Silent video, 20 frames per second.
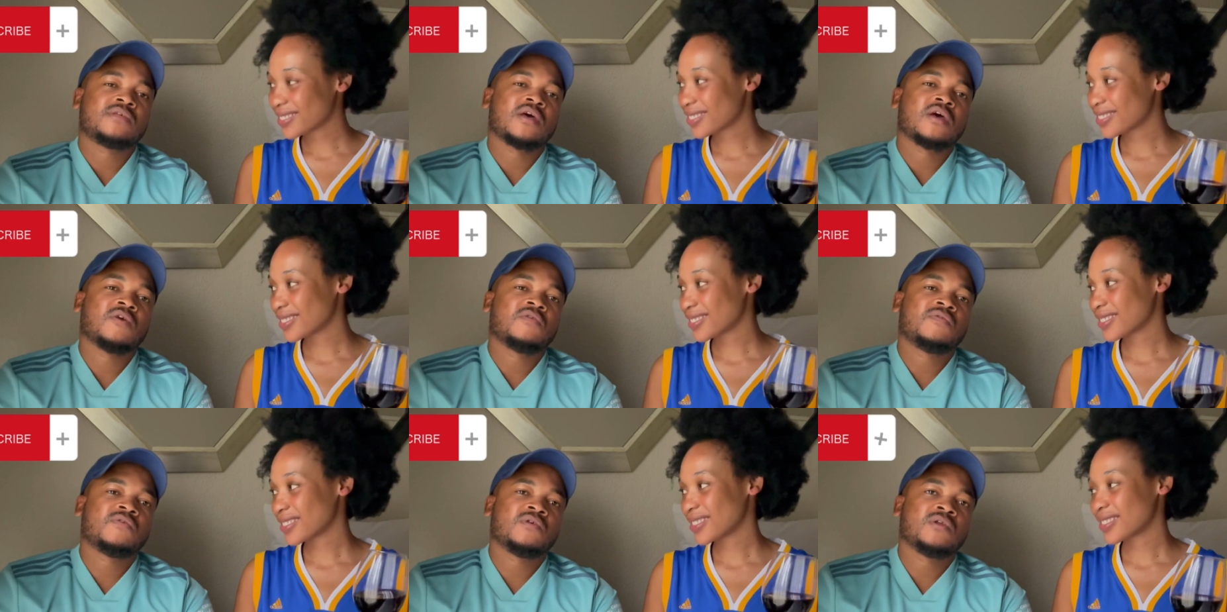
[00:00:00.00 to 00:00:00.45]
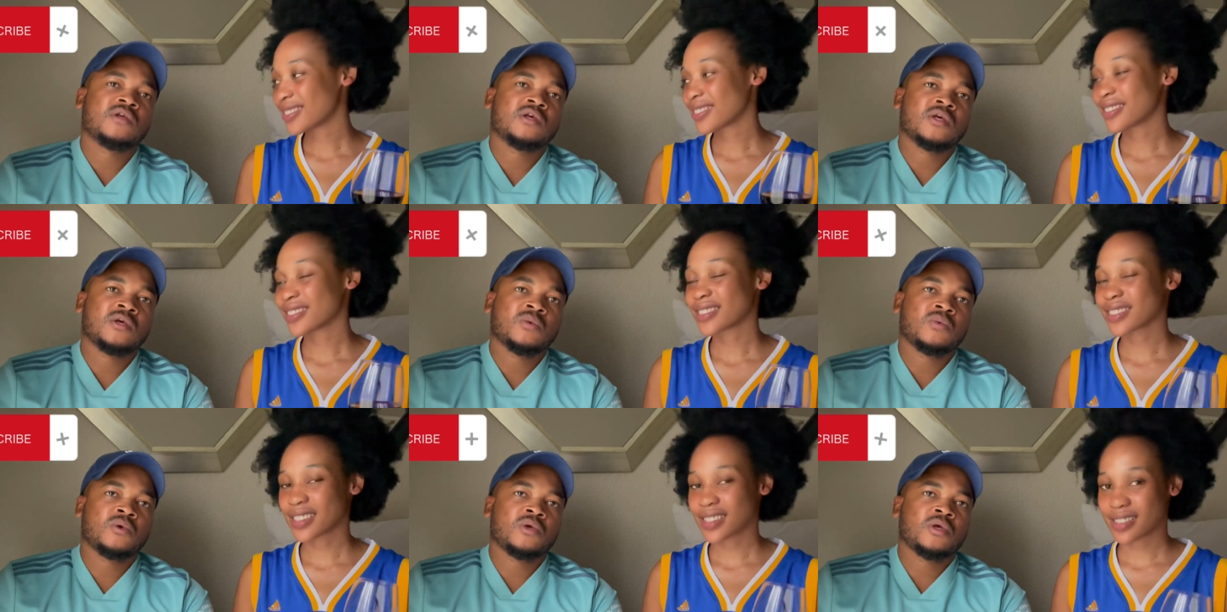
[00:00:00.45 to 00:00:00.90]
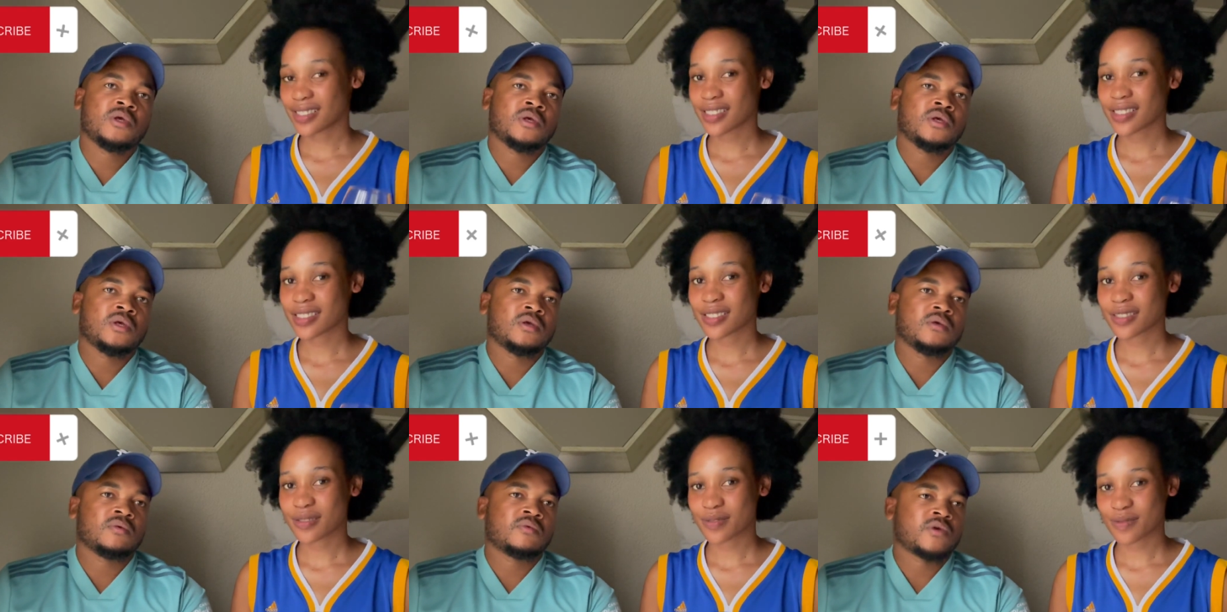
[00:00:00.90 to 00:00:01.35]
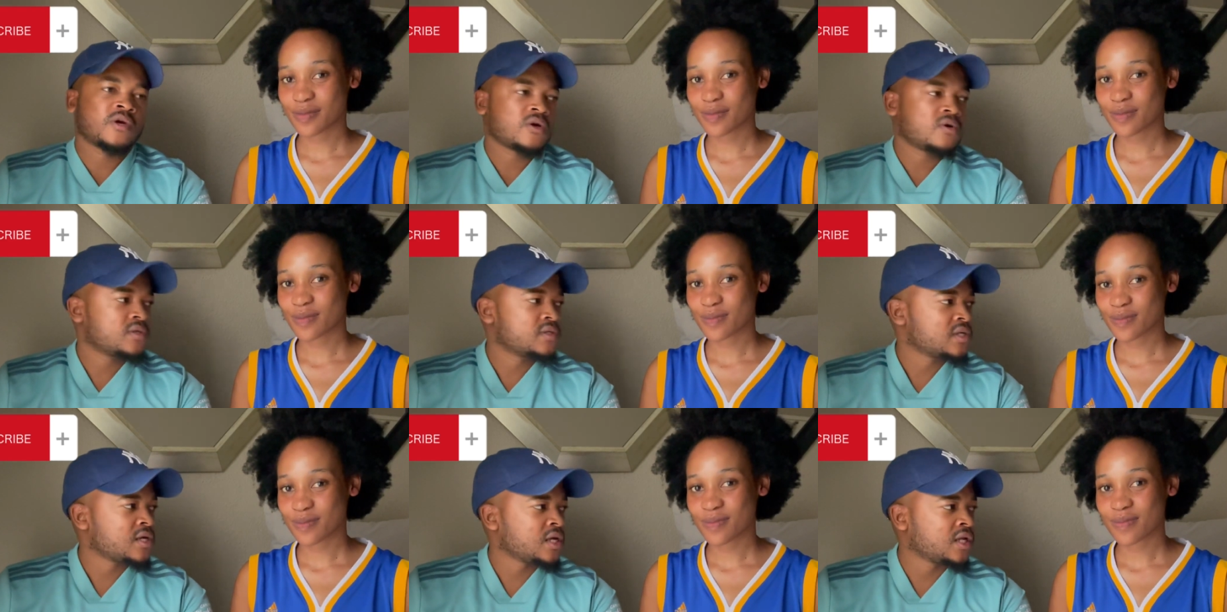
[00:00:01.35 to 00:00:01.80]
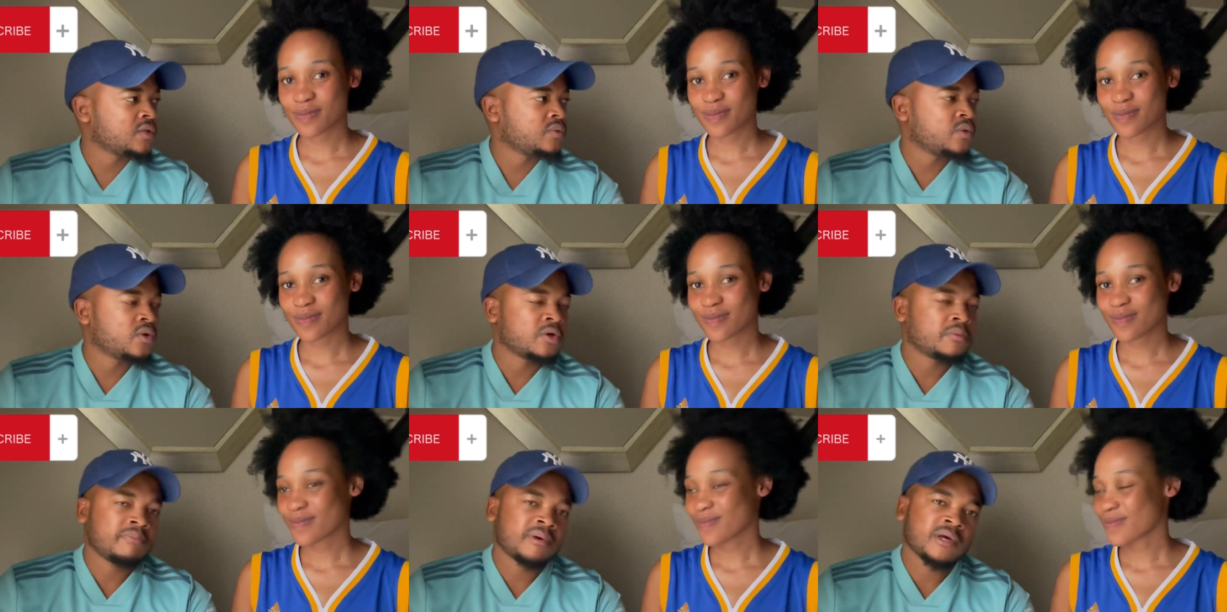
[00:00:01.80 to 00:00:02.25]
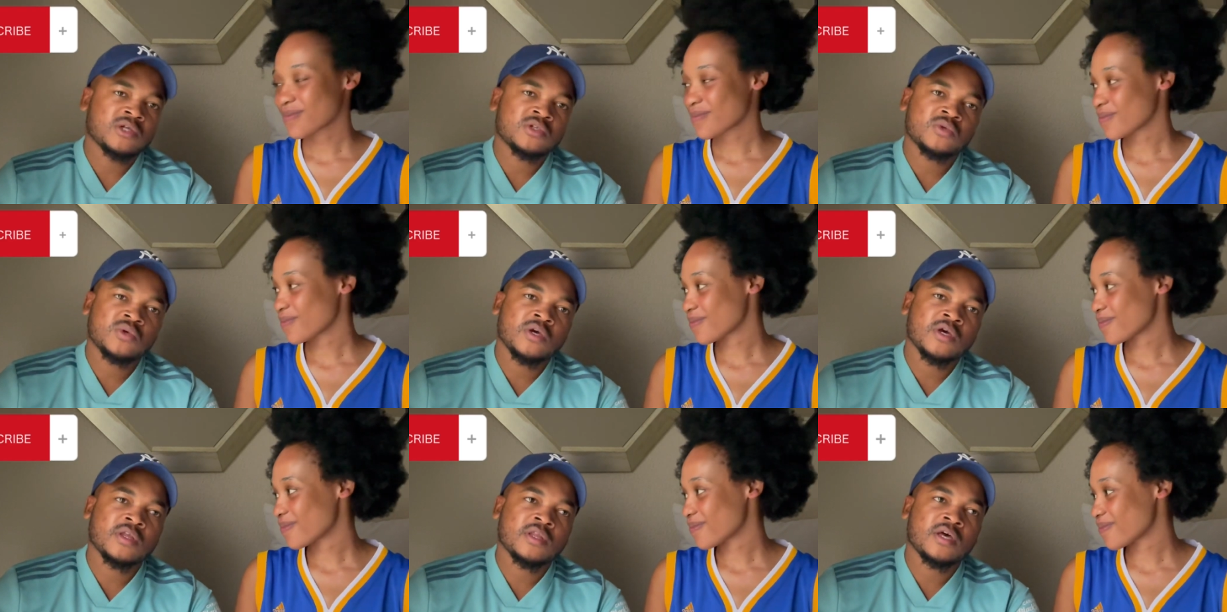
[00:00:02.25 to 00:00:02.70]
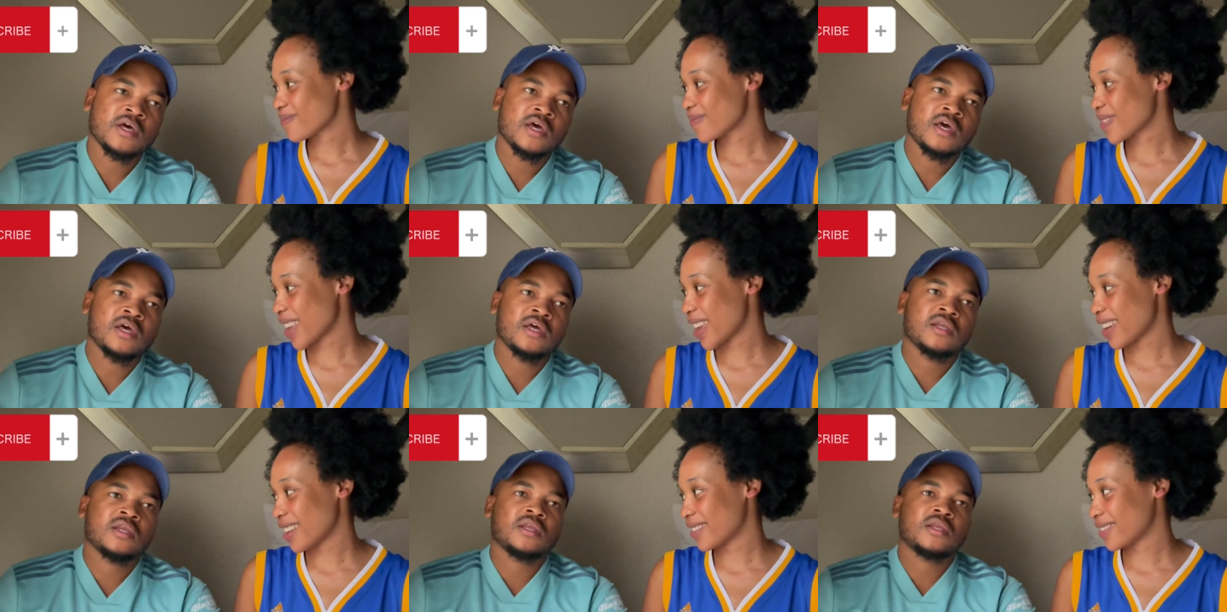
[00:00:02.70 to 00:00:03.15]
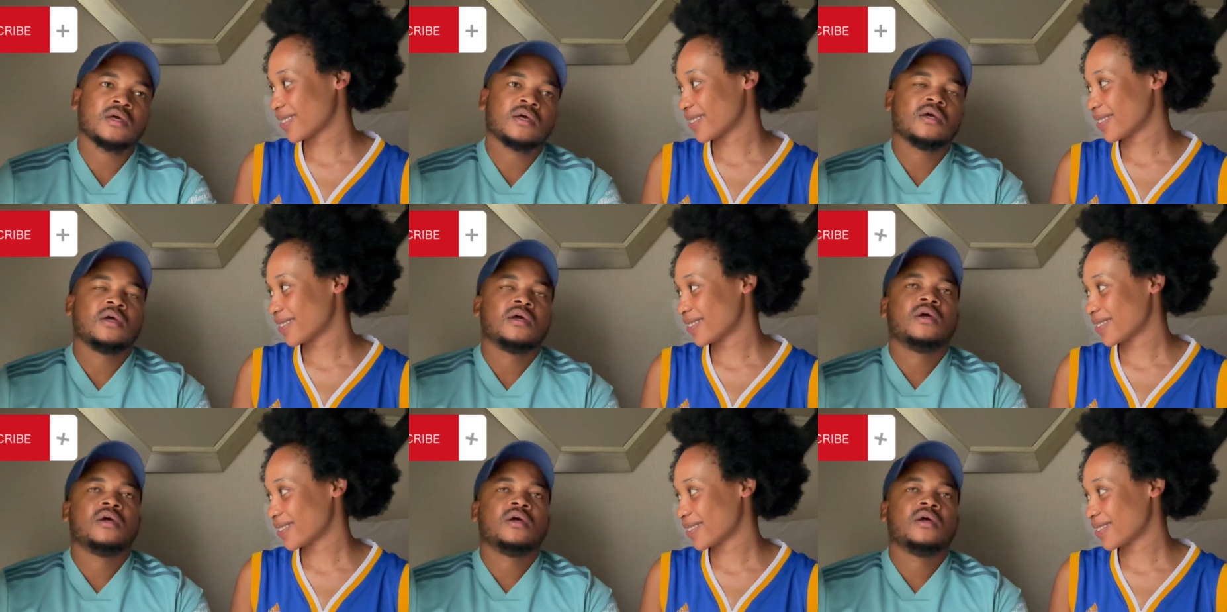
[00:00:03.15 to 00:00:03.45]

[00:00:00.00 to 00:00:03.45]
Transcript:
Speaker 1: thankfully we reconciled, we got back together, and yeah.